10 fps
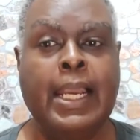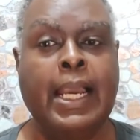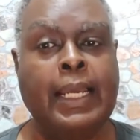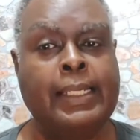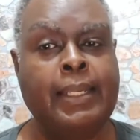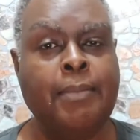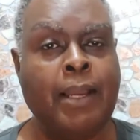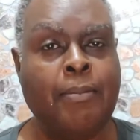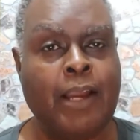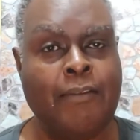A
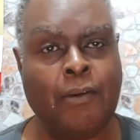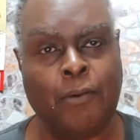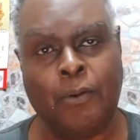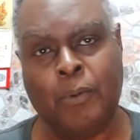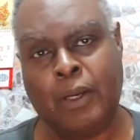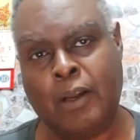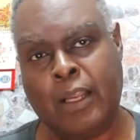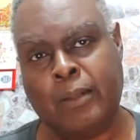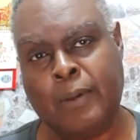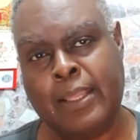semi-private room would
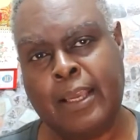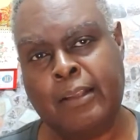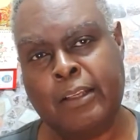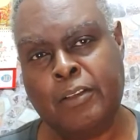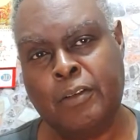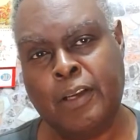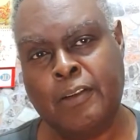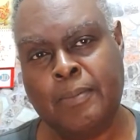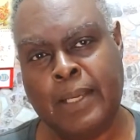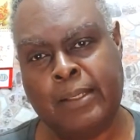cost
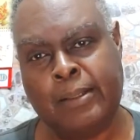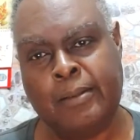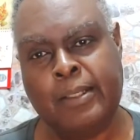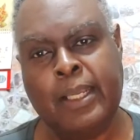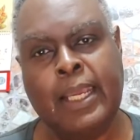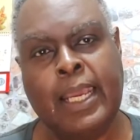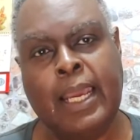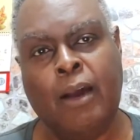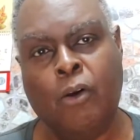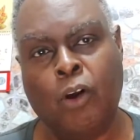1,200 pesos
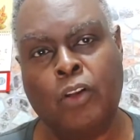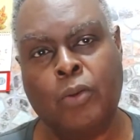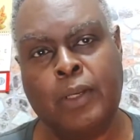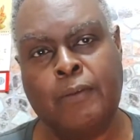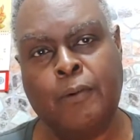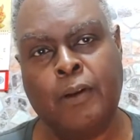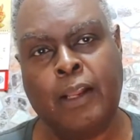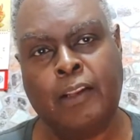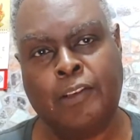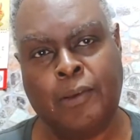or
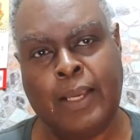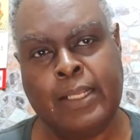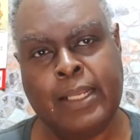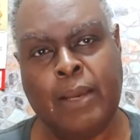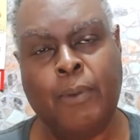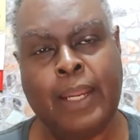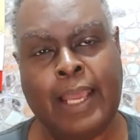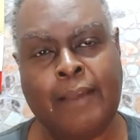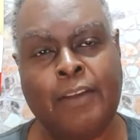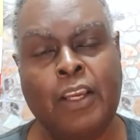$24 US and would
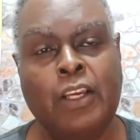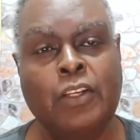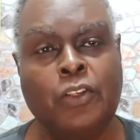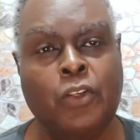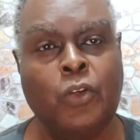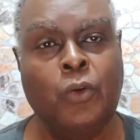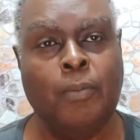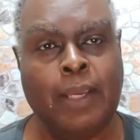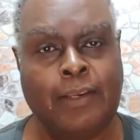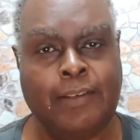have 2
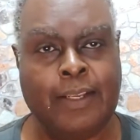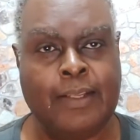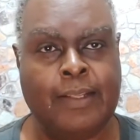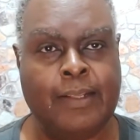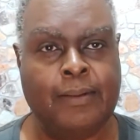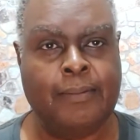patients.